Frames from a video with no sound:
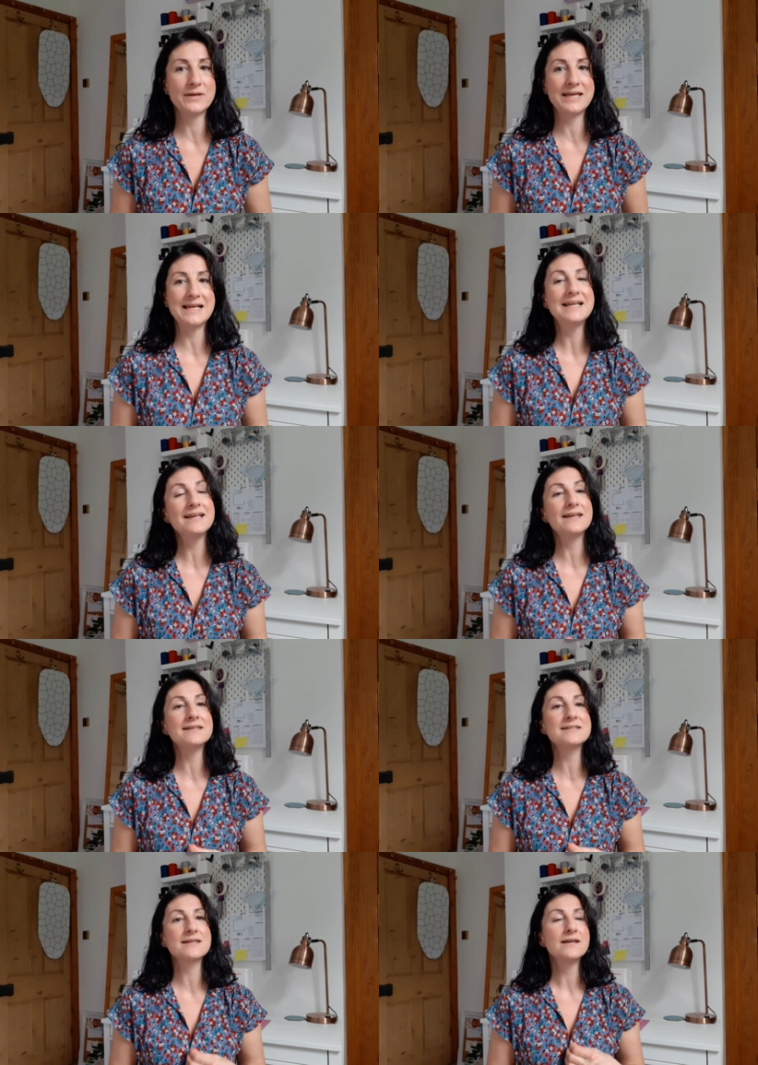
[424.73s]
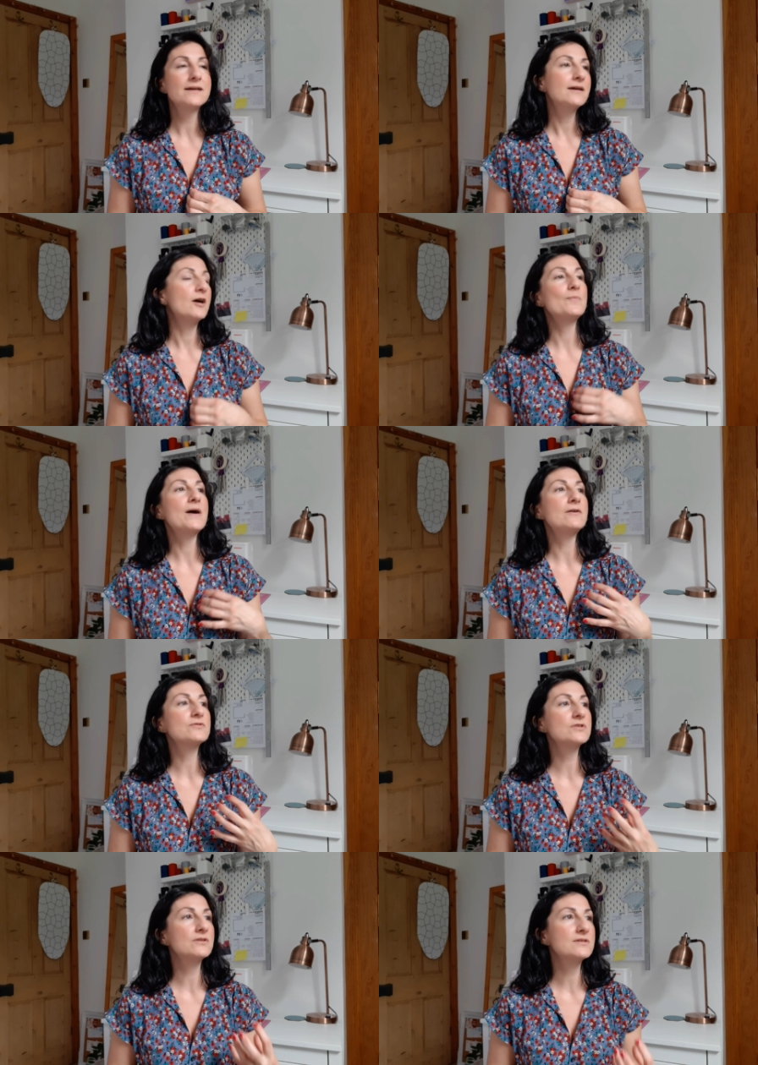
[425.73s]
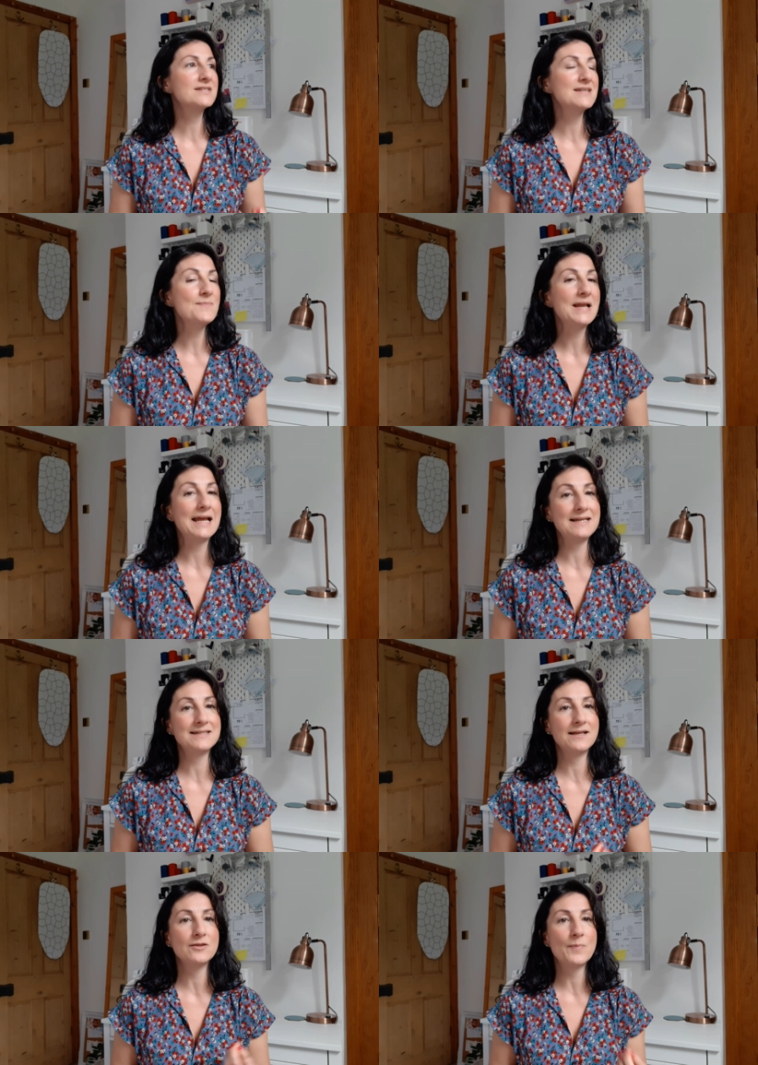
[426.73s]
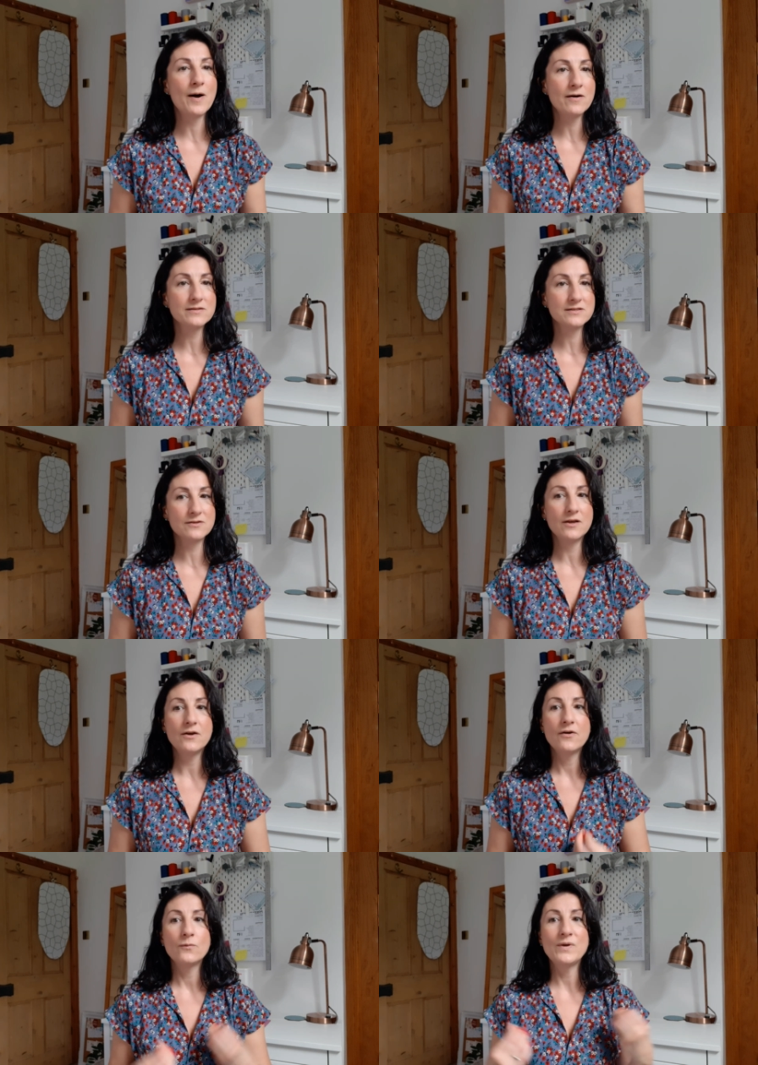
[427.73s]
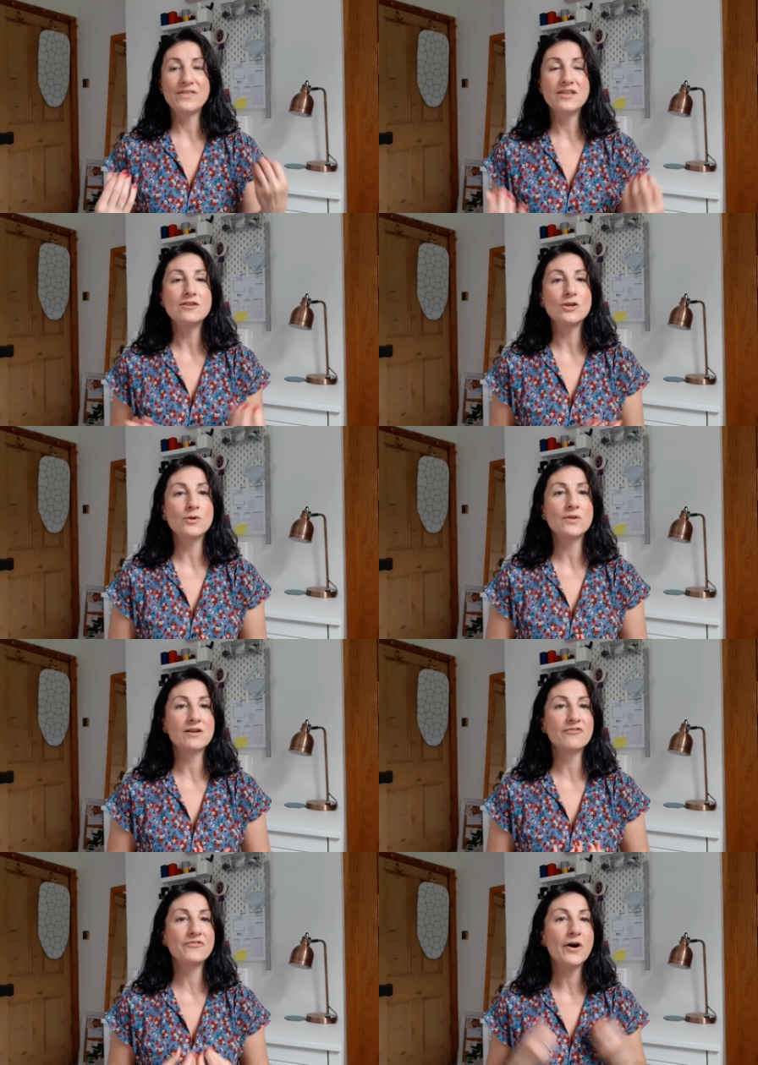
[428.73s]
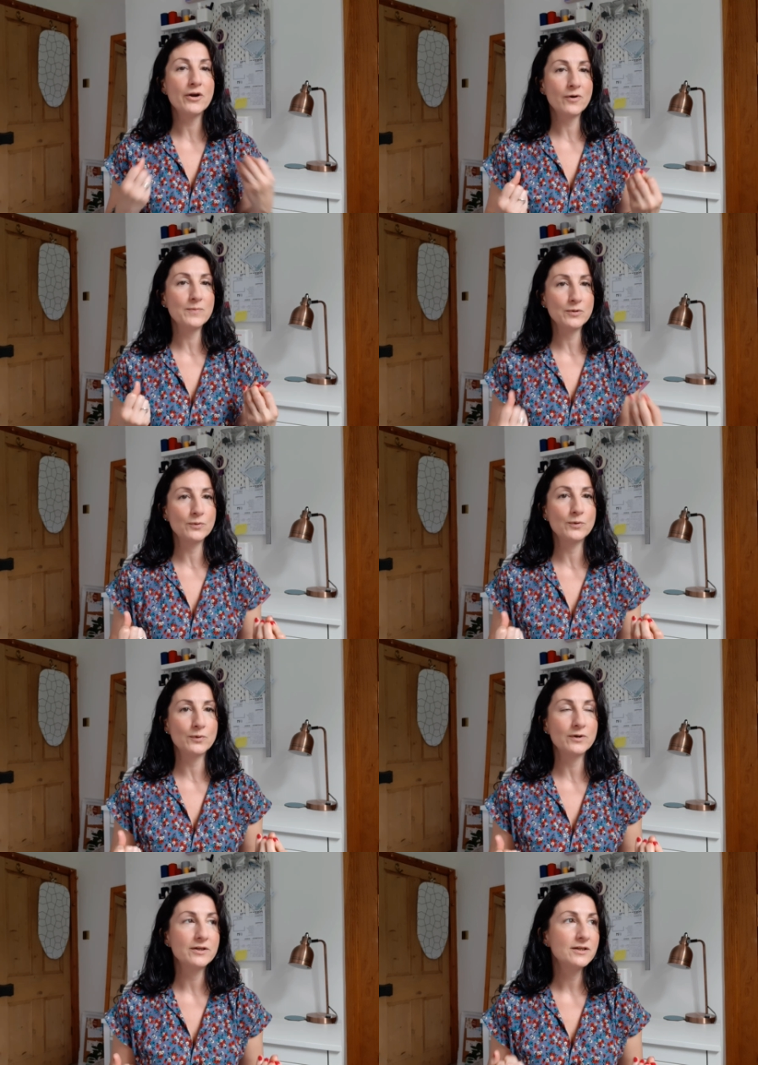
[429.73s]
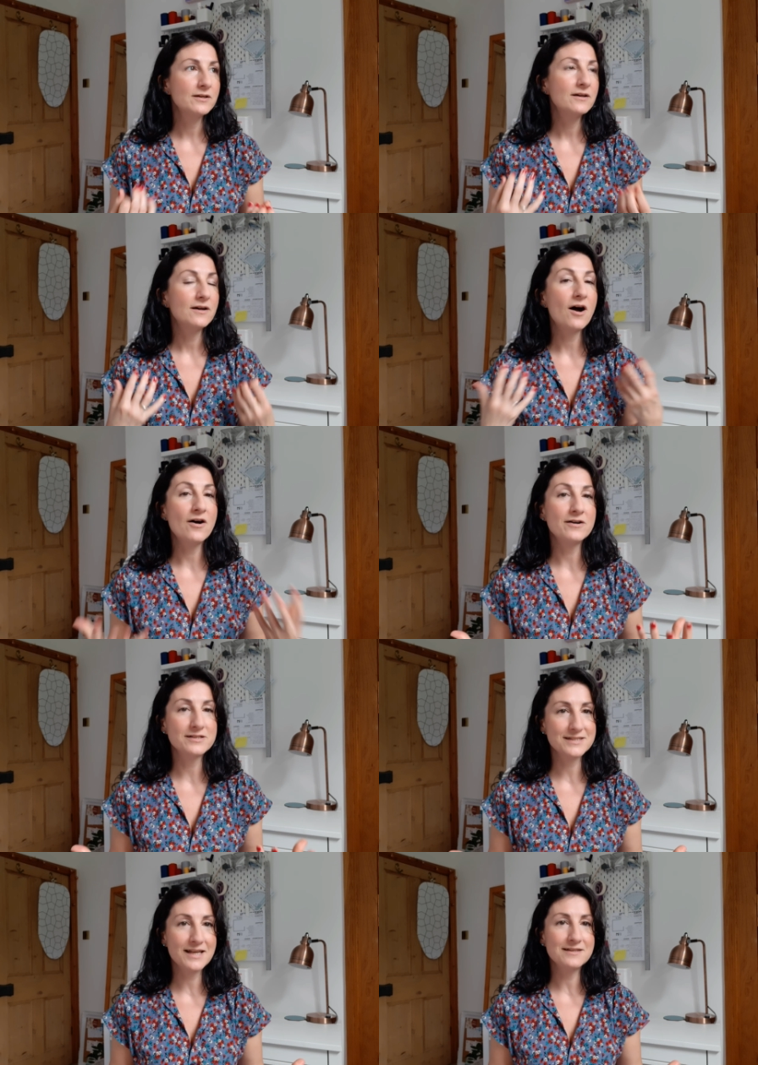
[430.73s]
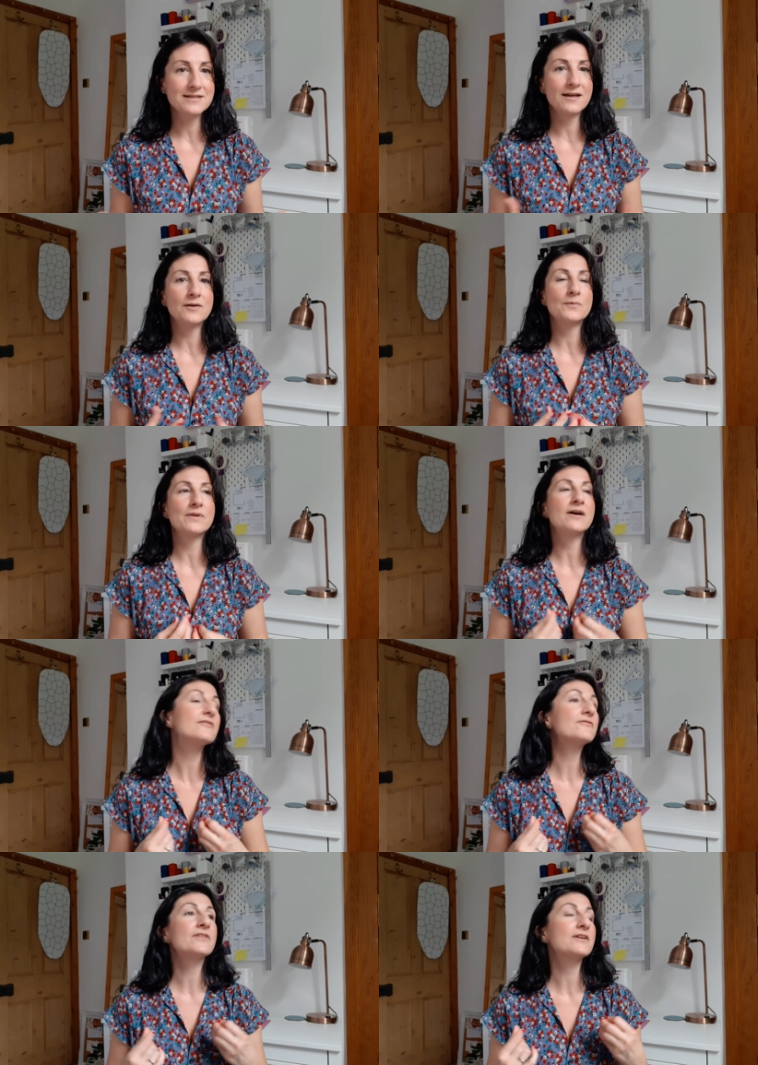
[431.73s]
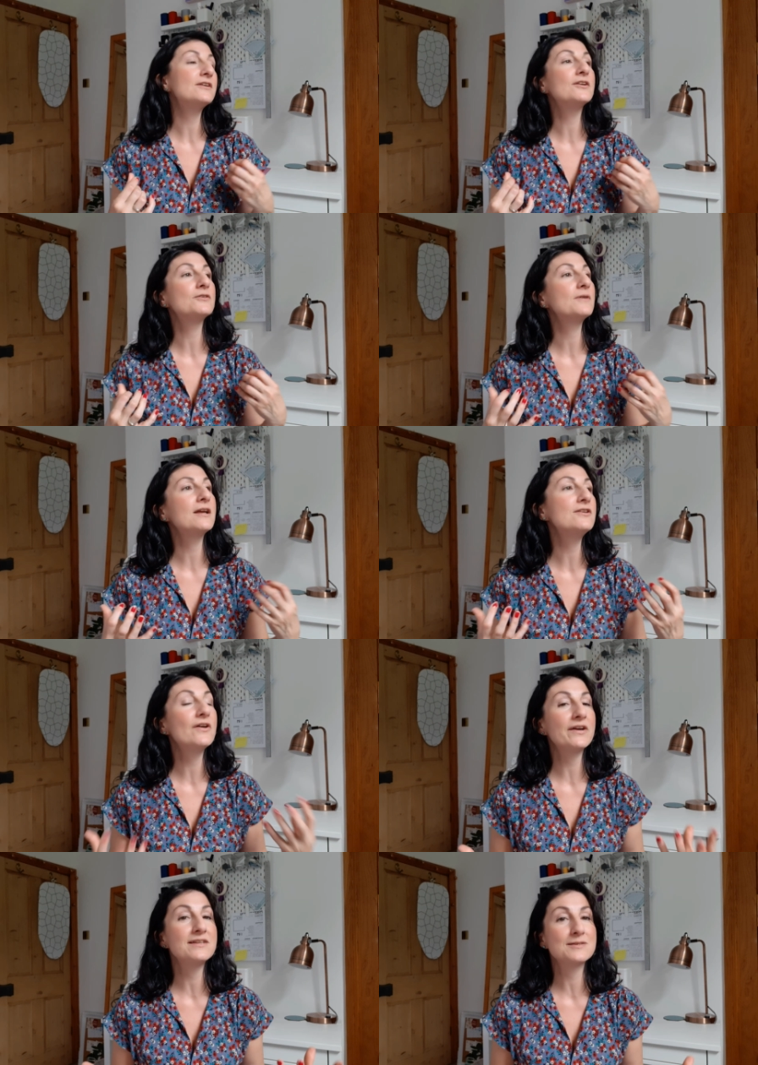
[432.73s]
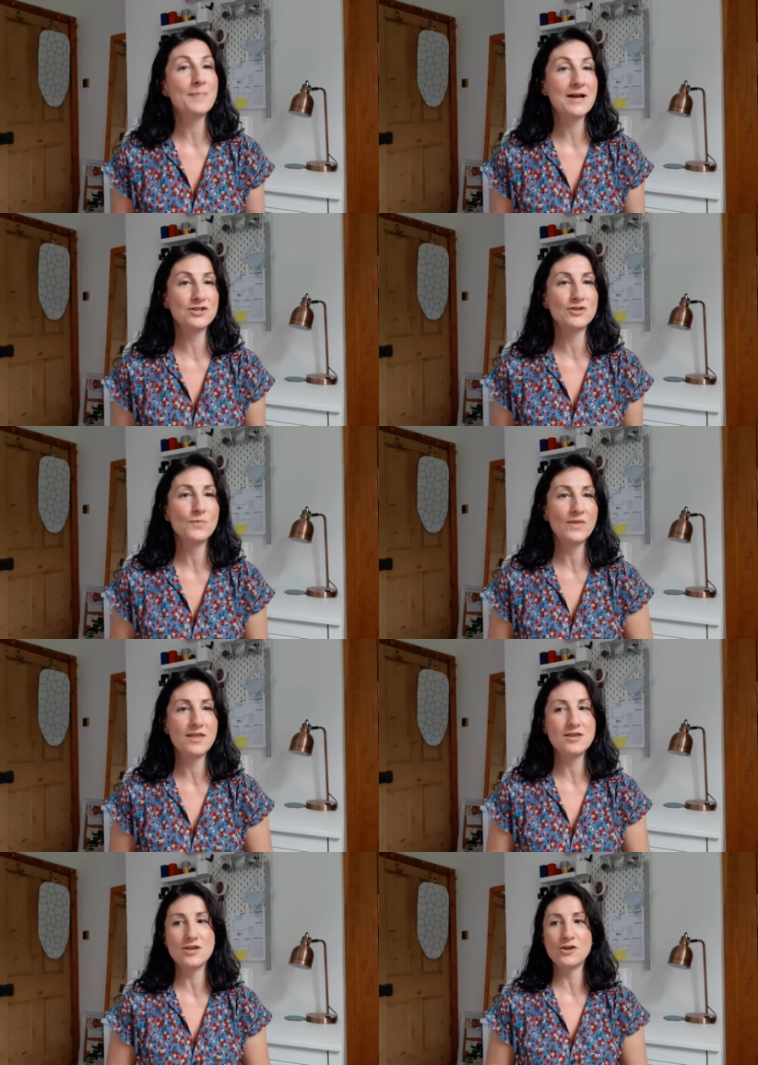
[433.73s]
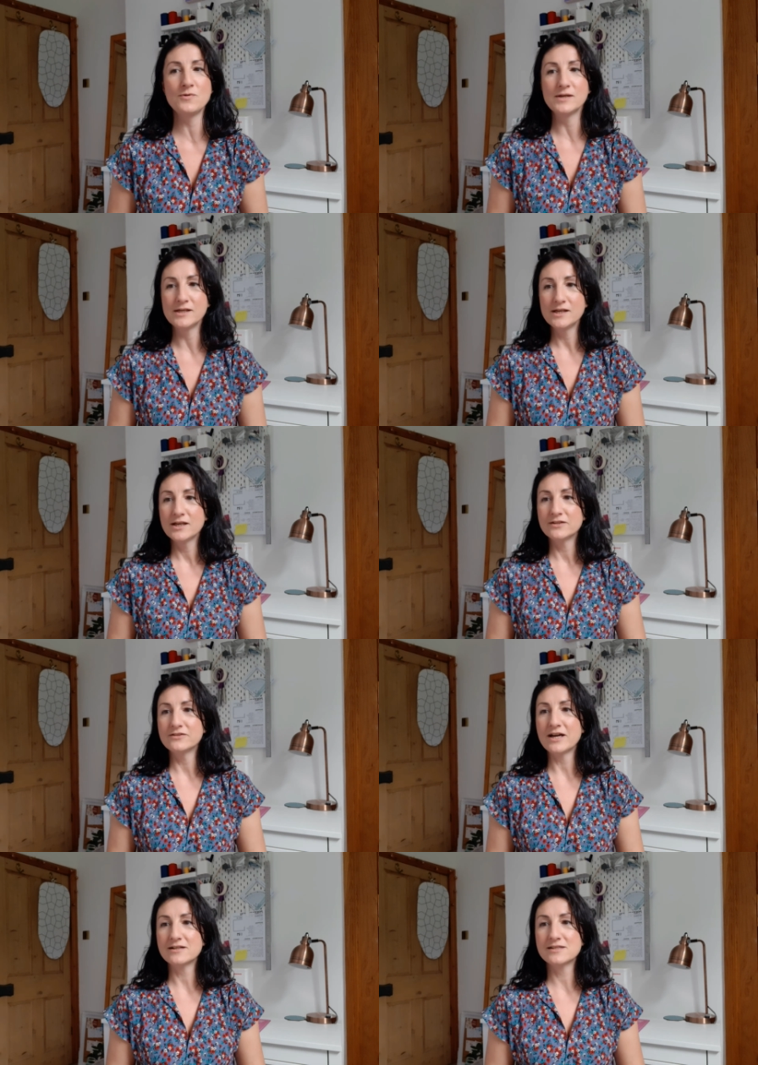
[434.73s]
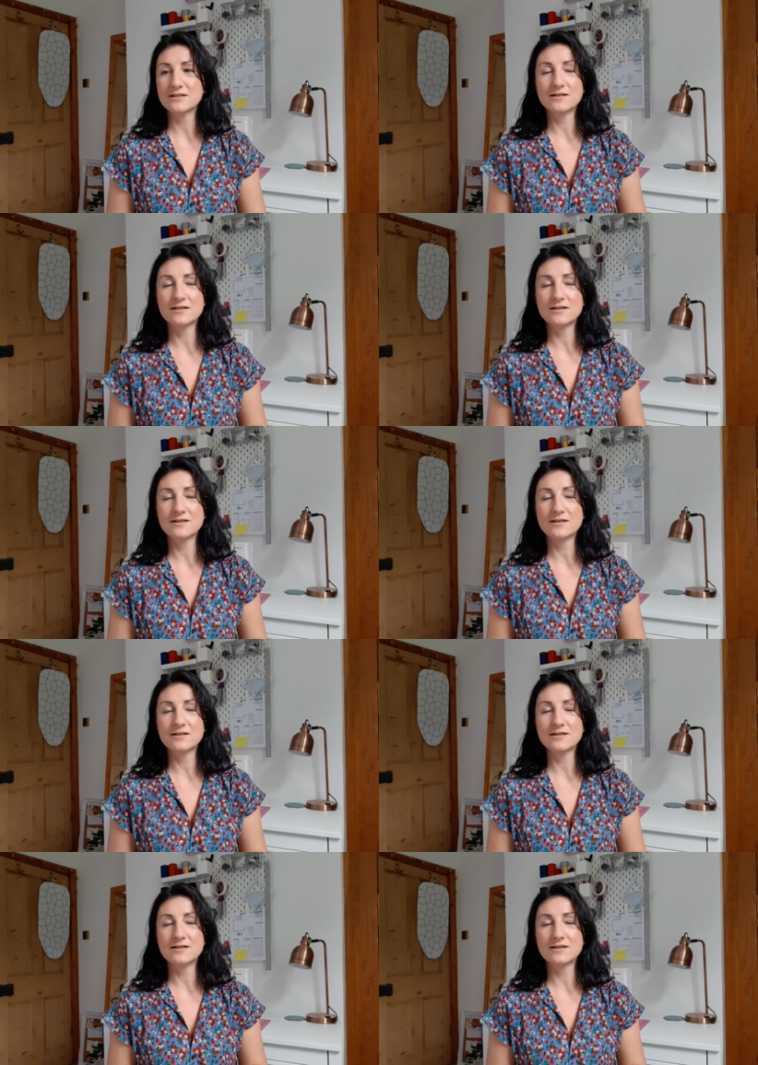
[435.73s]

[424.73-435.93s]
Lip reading: Healing is about stimulating the parts within you that fire up your heart center, with that ignite passion within you, that